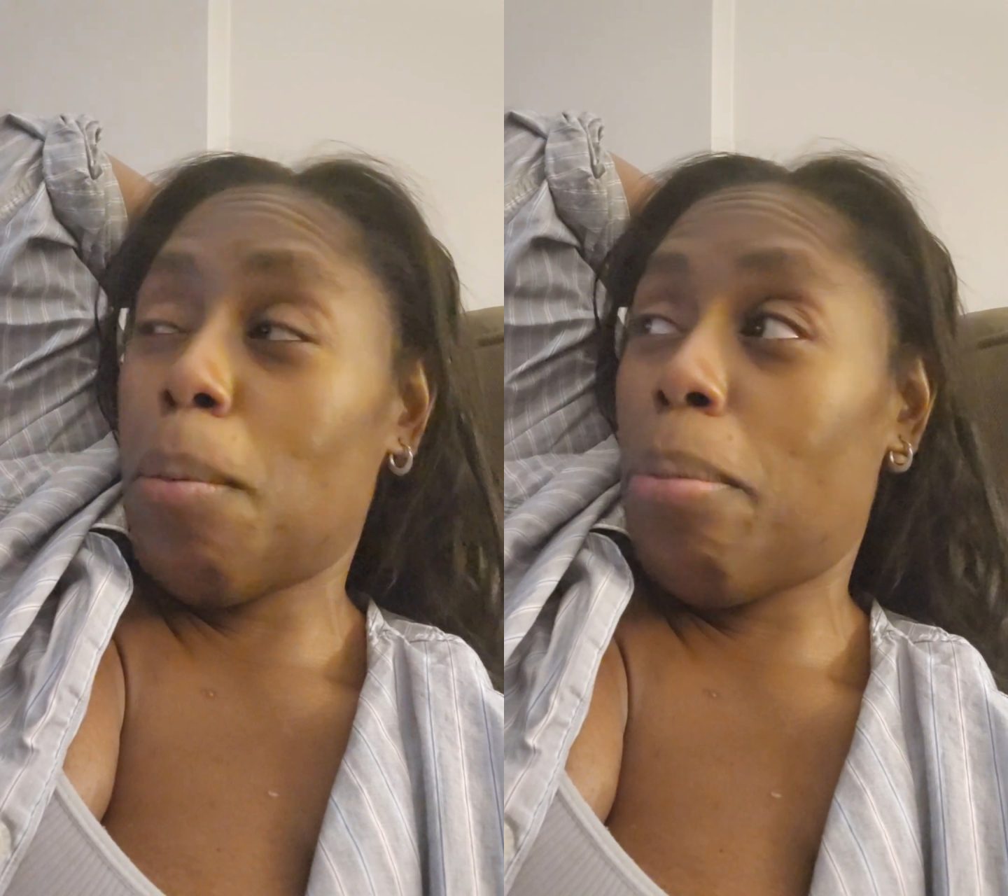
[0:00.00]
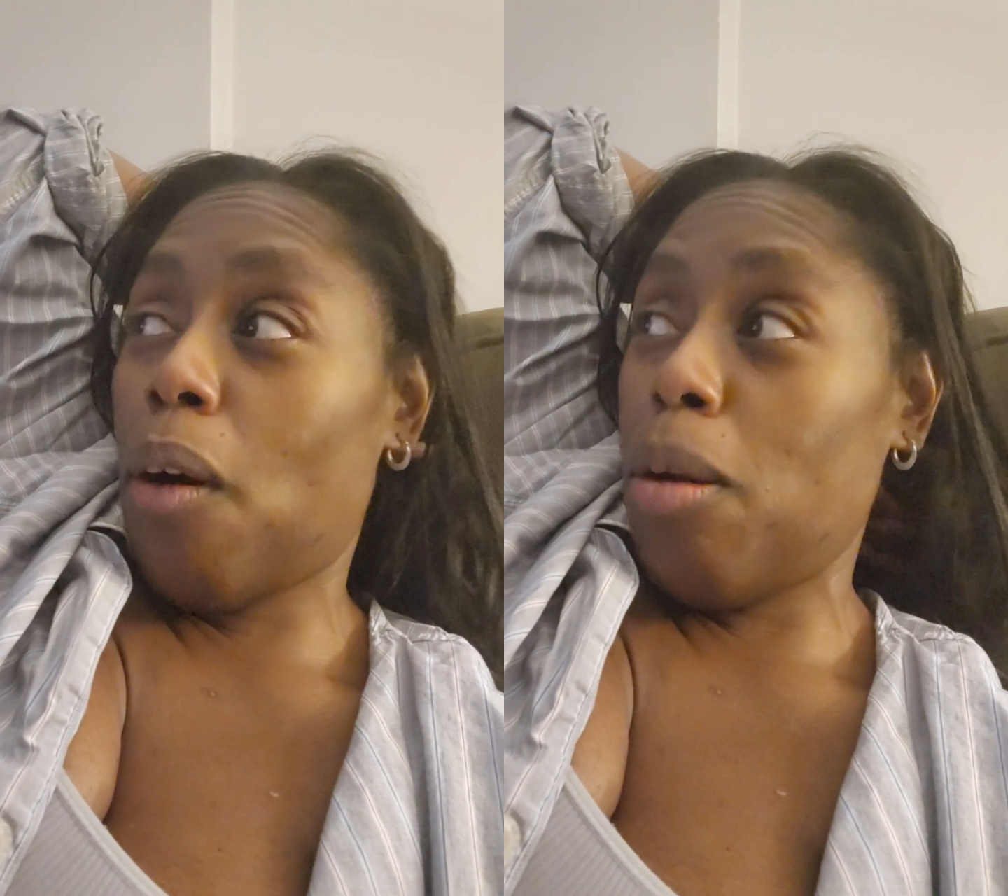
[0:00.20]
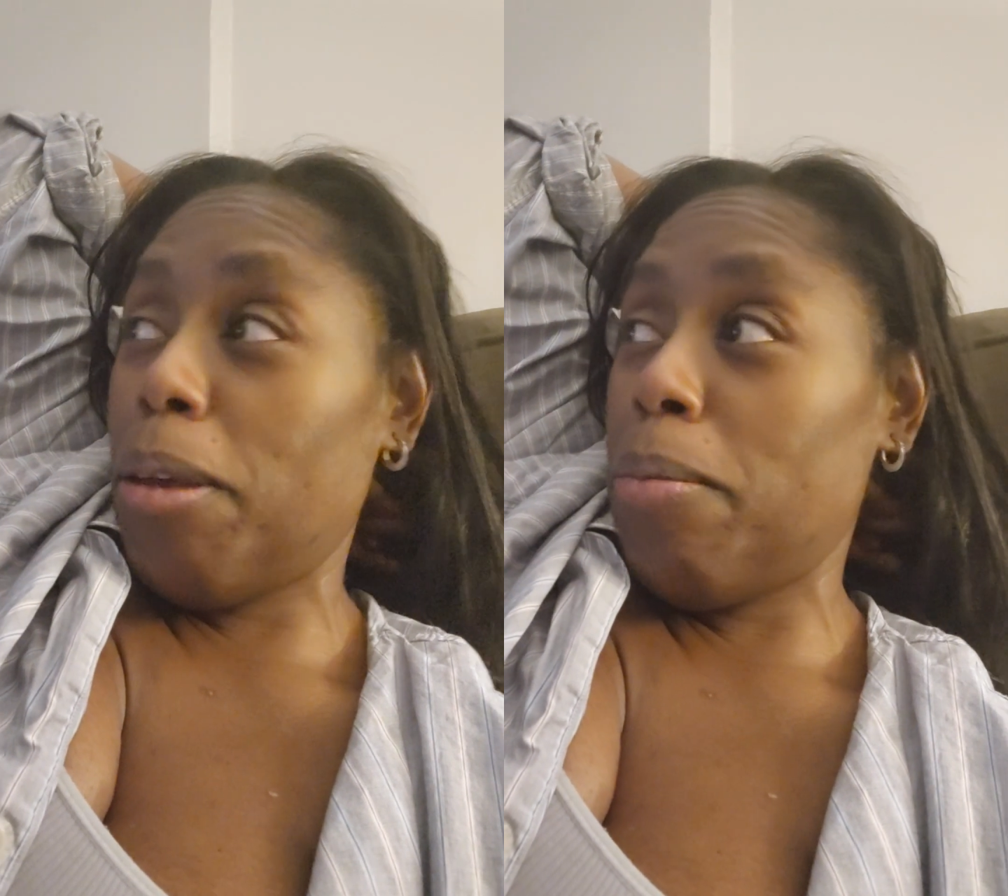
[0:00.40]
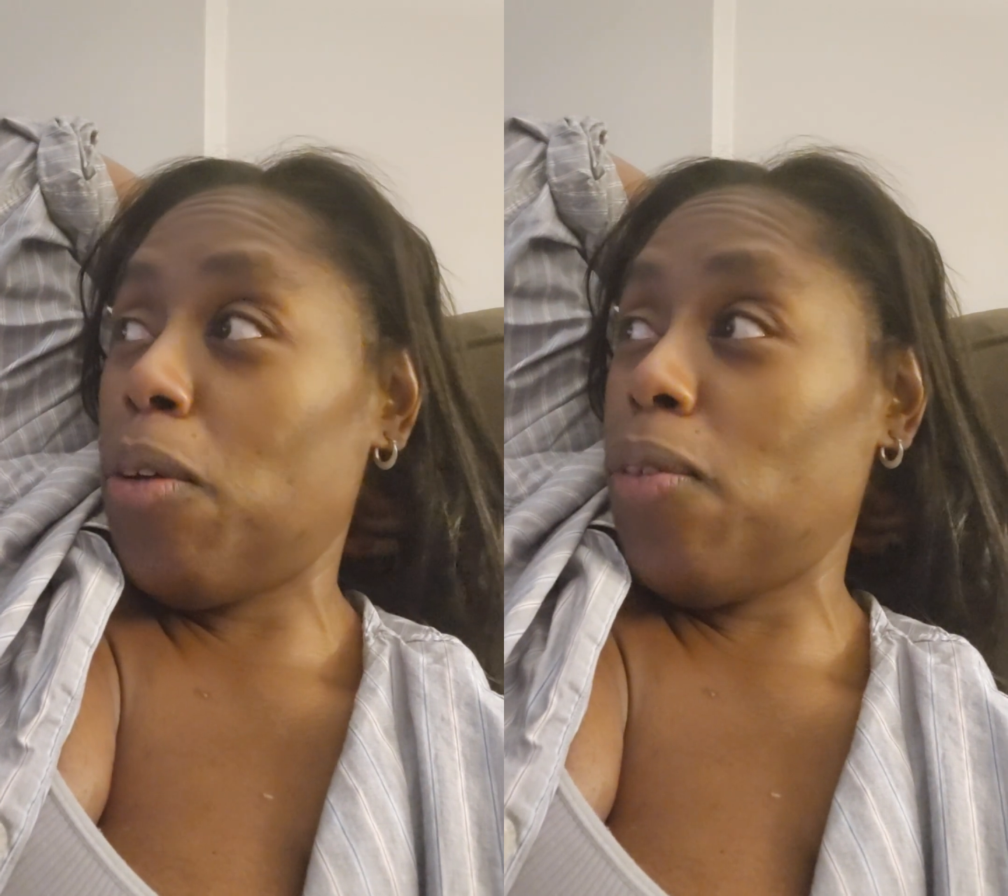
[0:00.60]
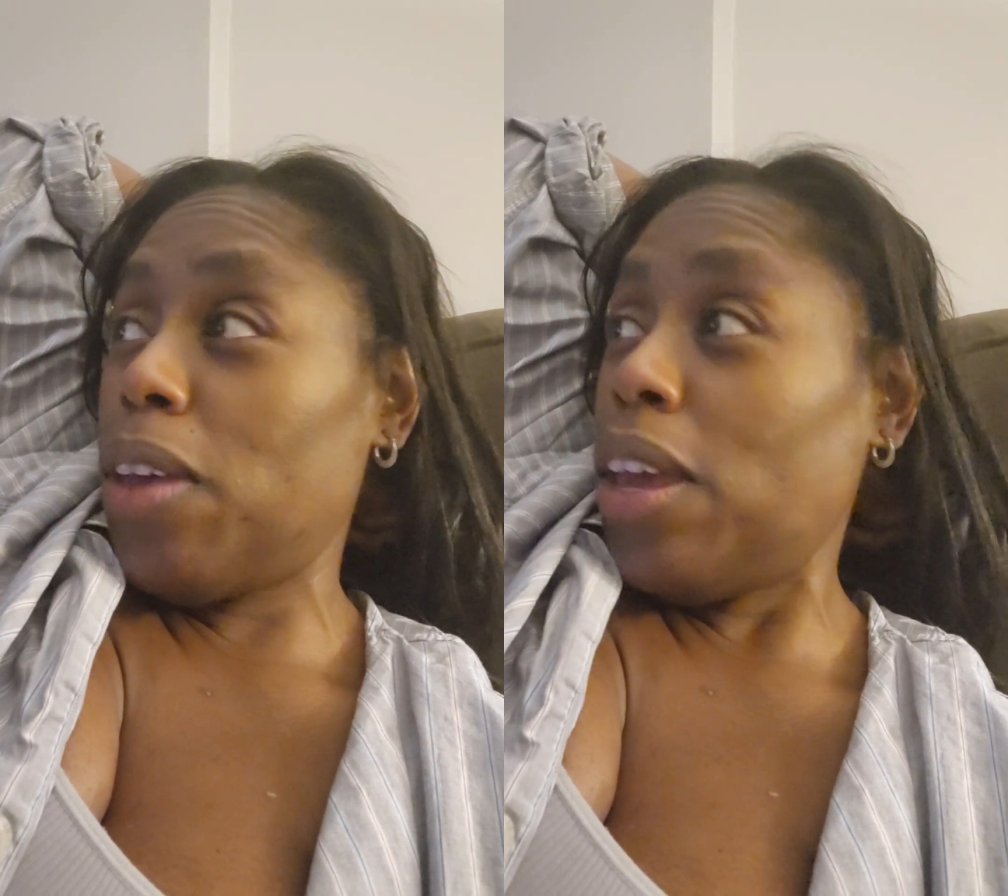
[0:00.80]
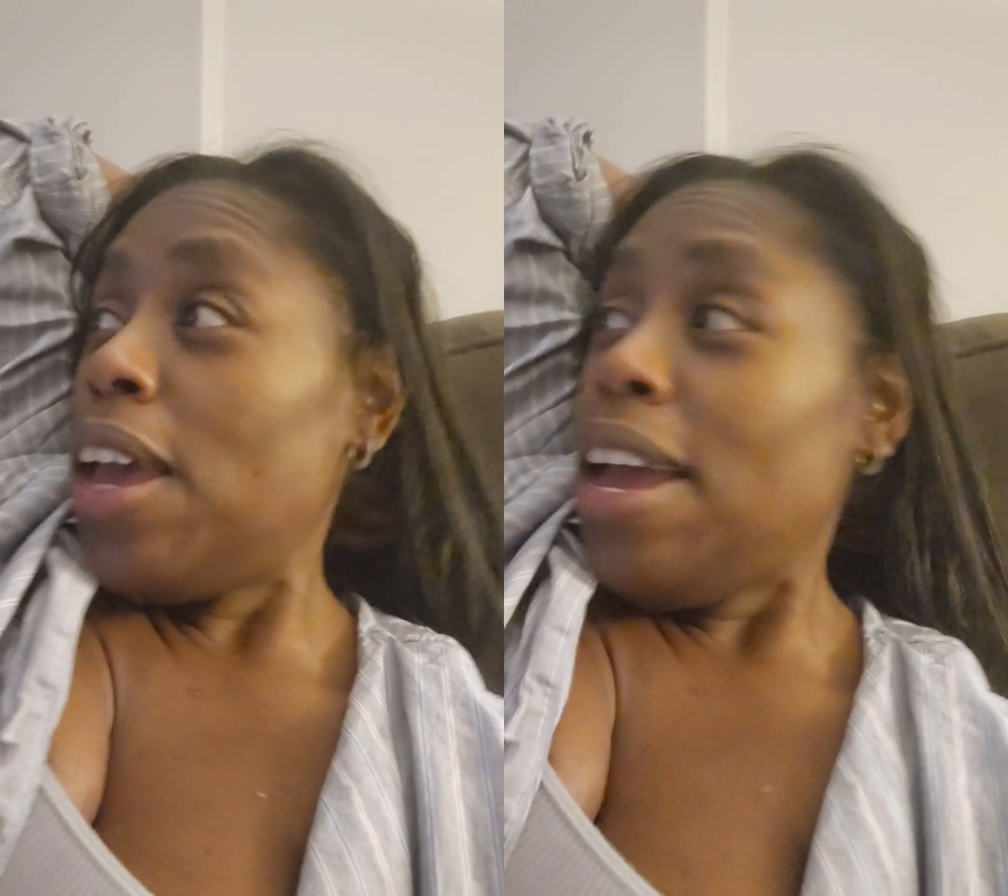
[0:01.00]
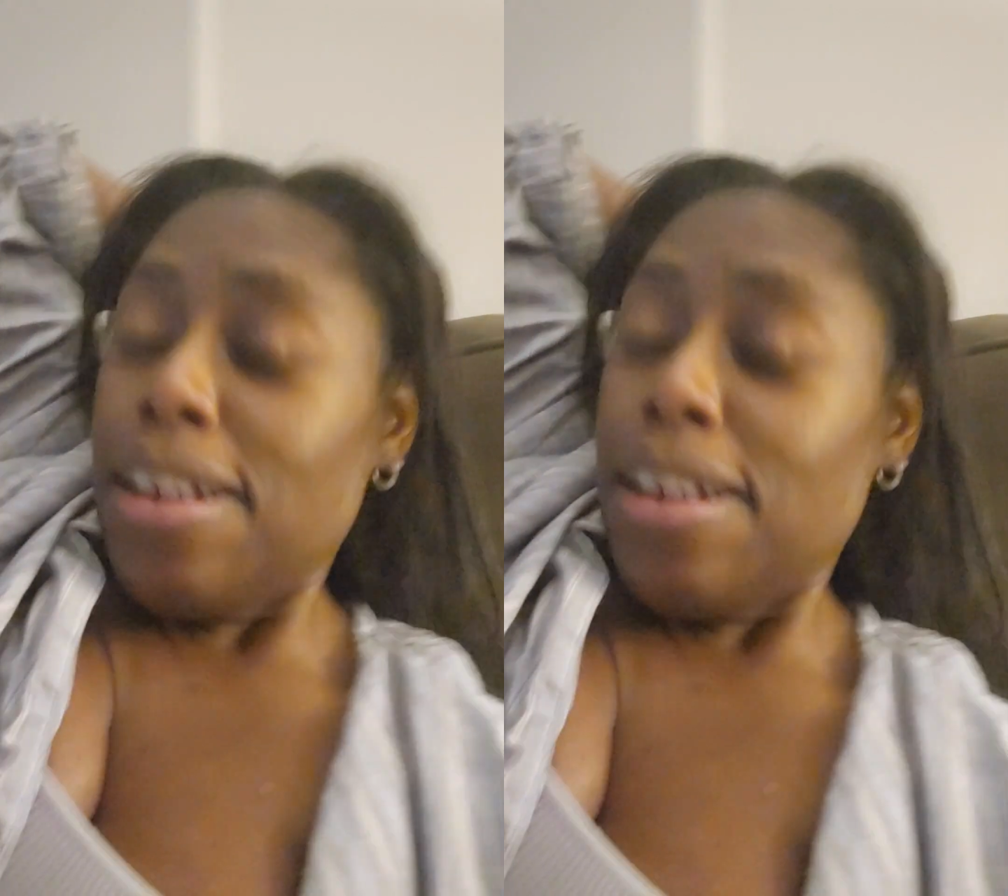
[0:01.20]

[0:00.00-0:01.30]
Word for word: the Barbie movie.